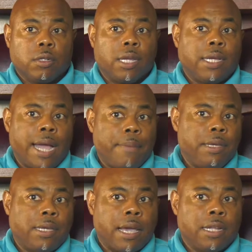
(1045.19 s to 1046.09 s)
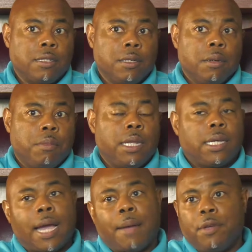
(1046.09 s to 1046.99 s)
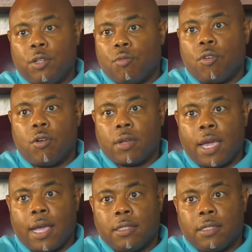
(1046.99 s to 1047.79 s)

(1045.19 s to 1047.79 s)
They copycats, but they copying the wrong cats.